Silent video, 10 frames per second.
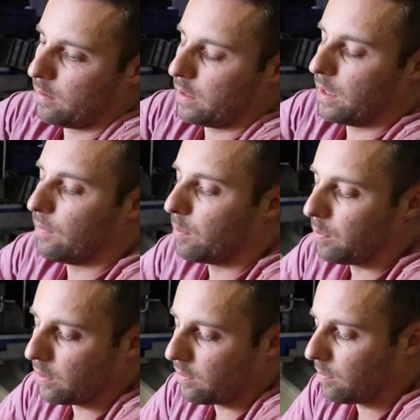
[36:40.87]
Need to have it a
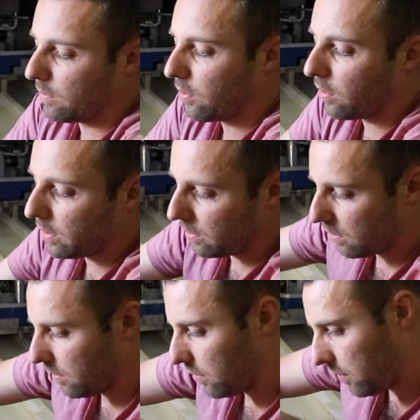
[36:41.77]
bit tighter
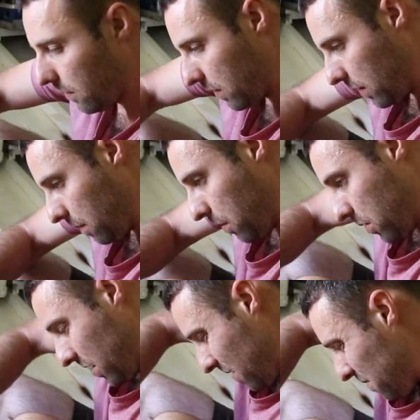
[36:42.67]
because it's obviously
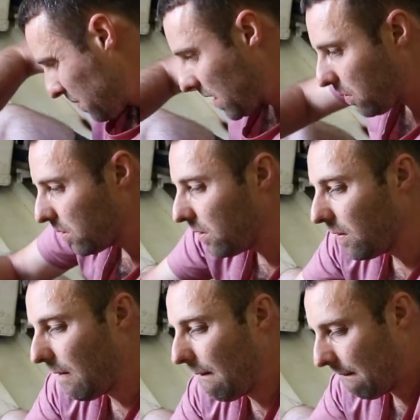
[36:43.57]
pushing it
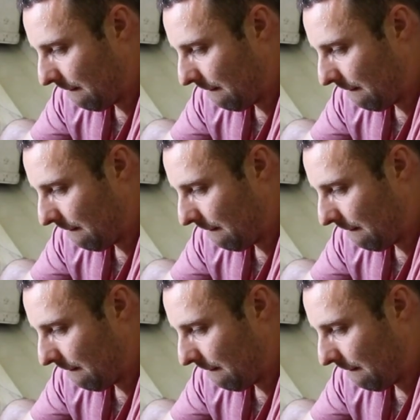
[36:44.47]
backwards.